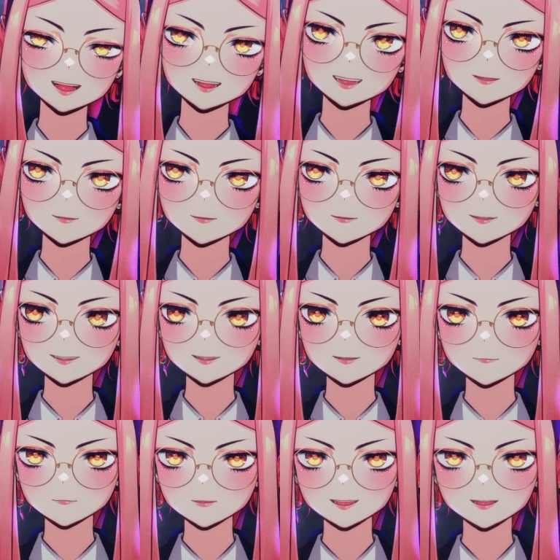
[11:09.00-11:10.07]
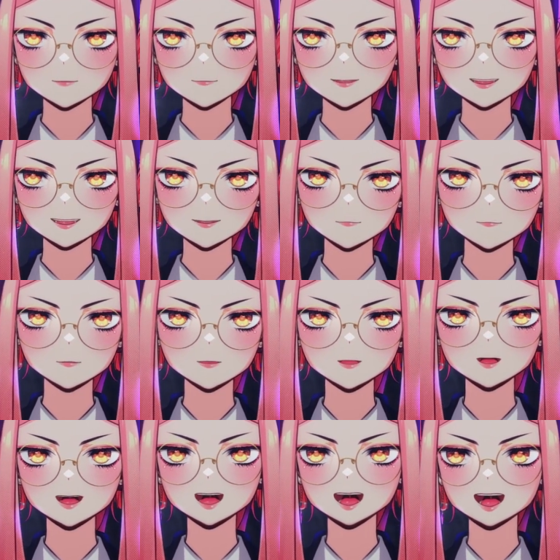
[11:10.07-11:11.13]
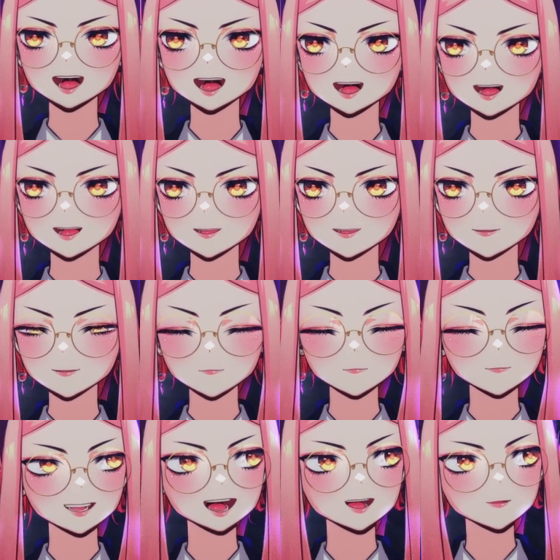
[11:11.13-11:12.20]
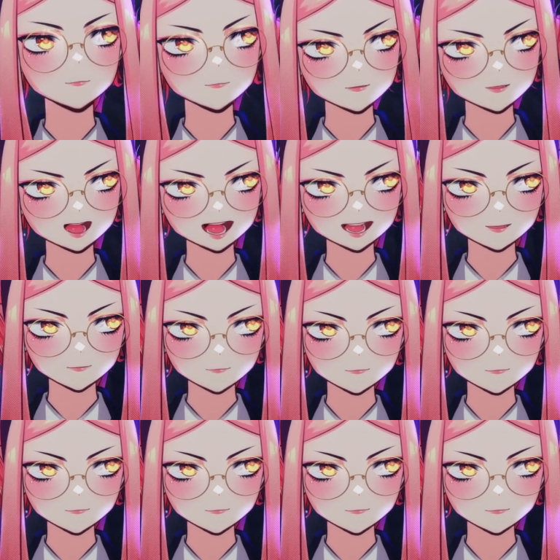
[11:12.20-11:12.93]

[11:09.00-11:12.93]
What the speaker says: gonna make things more, you know, exciting for you guys too.